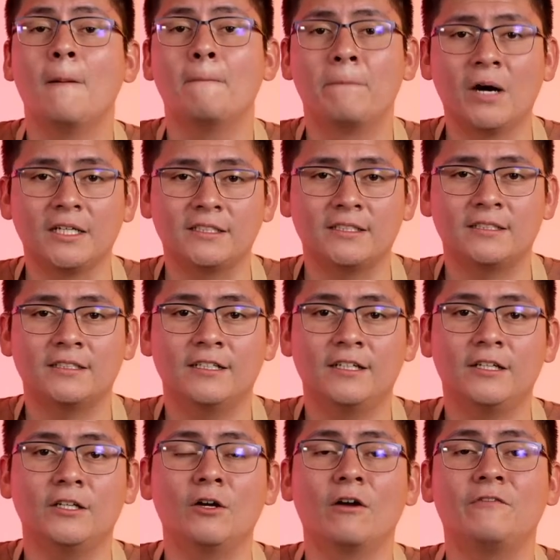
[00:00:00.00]
But,
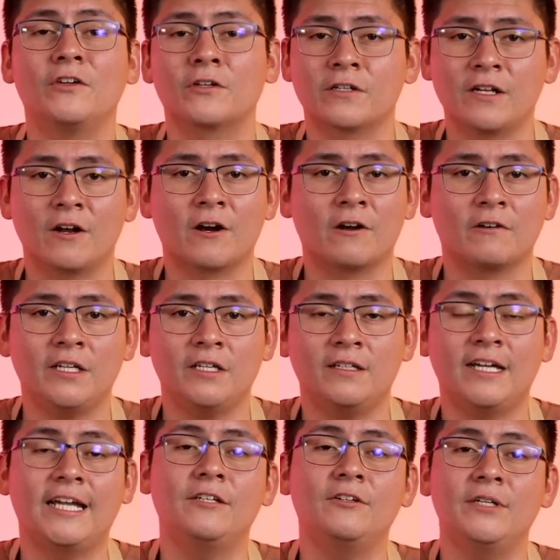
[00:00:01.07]
if you're in a hurry
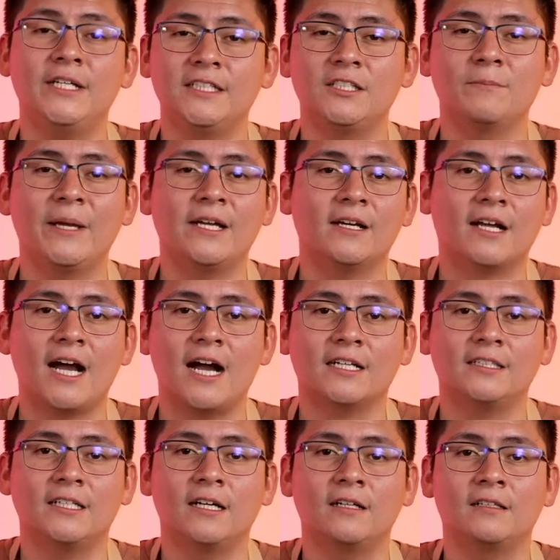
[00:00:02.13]
and you need to make a
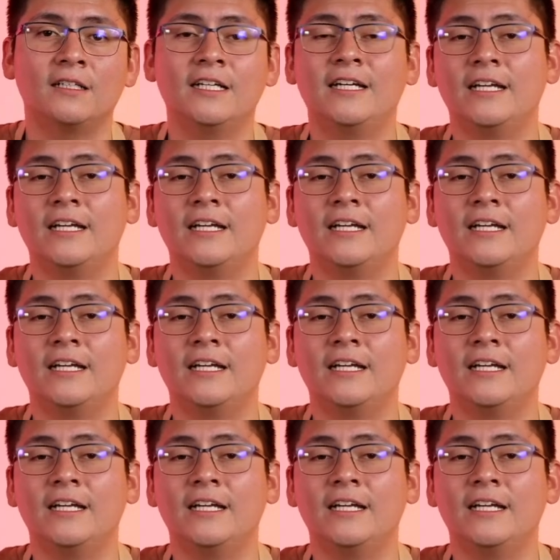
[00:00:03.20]
cocktail